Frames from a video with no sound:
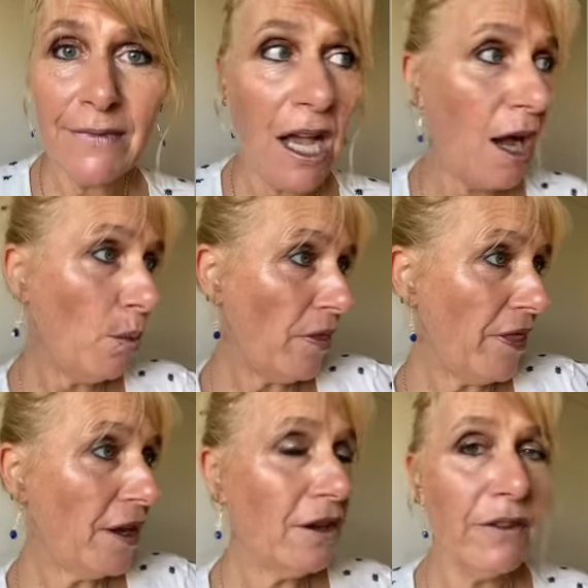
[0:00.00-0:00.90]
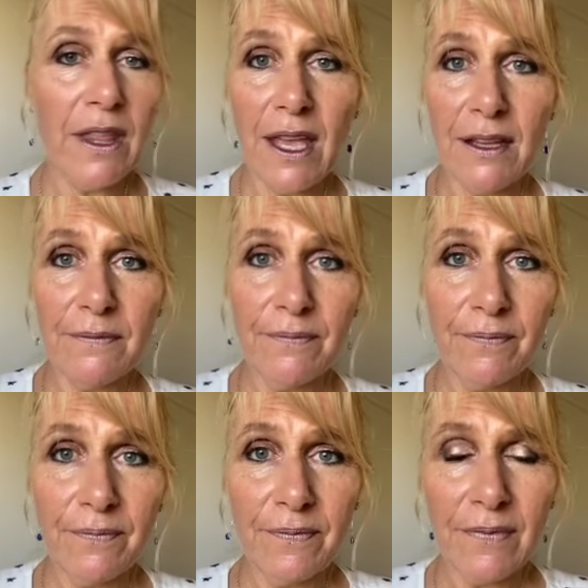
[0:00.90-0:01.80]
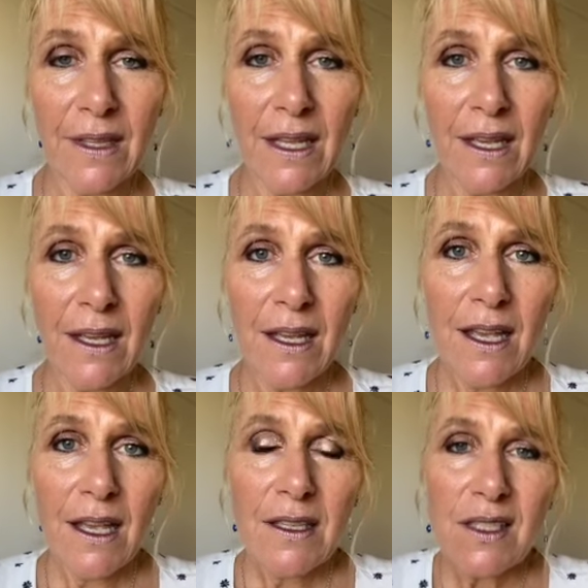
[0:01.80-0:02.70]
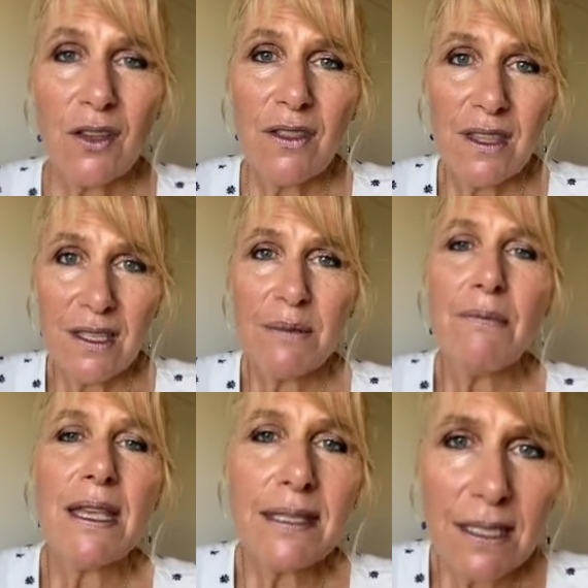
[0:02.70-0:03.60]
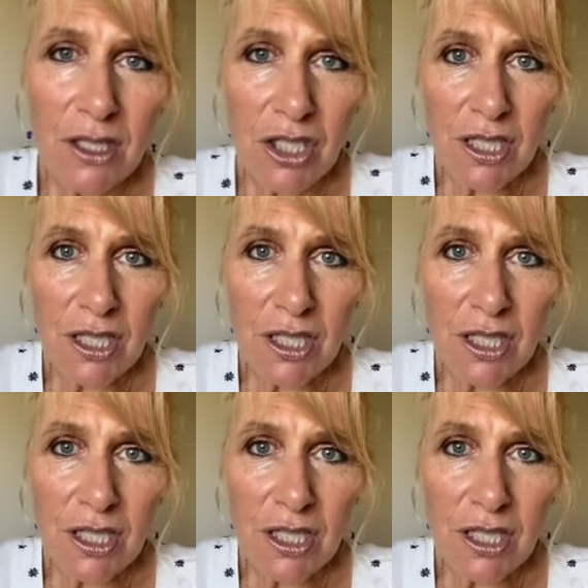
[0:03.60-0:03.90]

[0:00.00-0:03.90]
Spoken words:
I want that over there. So this message